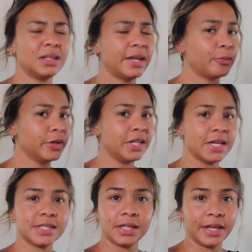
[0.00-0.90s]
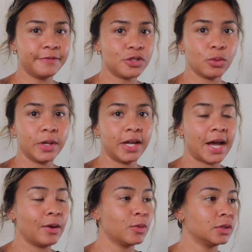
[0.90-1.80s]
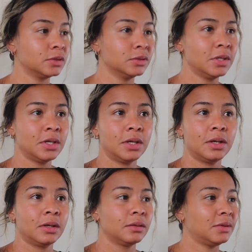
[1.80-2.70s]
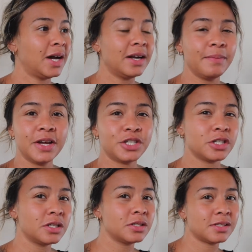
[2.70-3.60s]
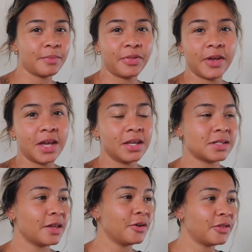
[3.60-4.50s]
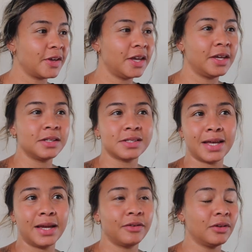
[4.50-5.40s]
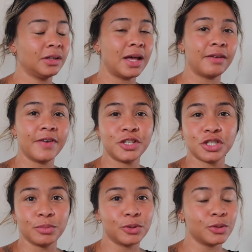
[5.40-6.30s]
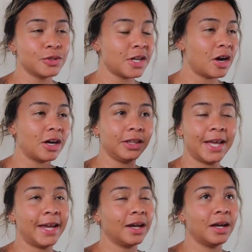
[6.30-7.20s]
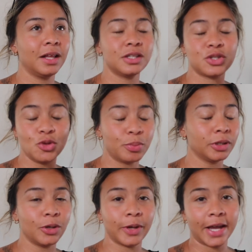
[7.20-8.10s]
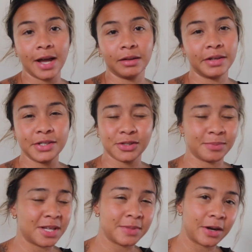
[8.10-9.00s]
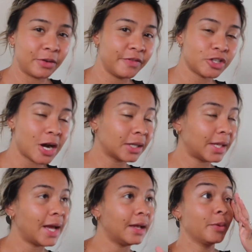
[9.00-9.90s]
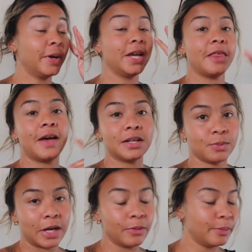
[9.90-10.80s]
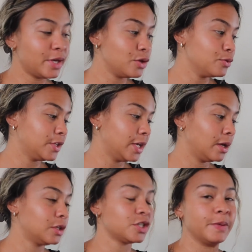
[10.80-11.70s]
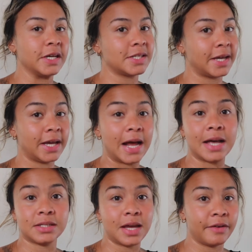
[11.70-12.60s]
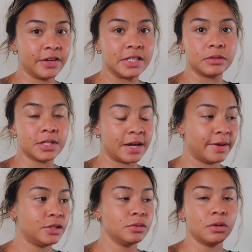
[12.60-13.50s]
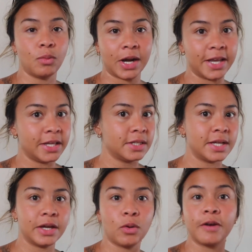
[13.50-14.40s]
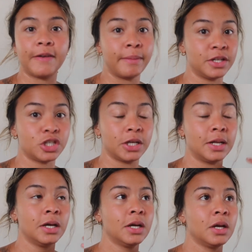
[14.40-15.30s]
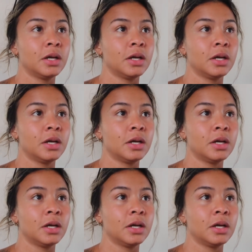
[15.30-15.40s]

like really a slave to it. I will kind of measure some things, other things, like a lot of vegetables are like super low in calories, so sometimes I don't even track that. But yeah, that is what I will be using, just because I get asked every single time I do a what I eat in a day, or if I mention